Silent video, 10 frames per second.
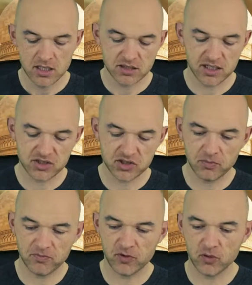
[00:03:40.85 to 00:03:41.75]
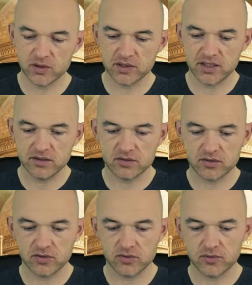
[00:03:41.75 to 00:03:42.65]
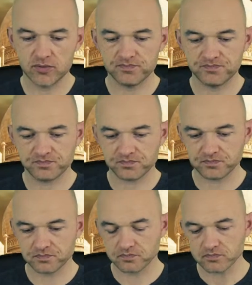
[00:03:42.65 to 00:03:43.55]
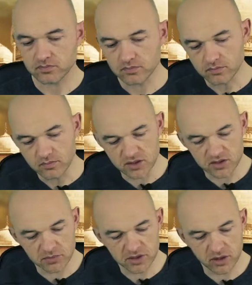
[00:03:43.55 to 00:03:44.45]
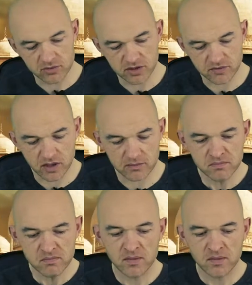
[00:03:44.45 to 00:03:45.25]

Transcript: So let's jump forward into some of the notes I've got.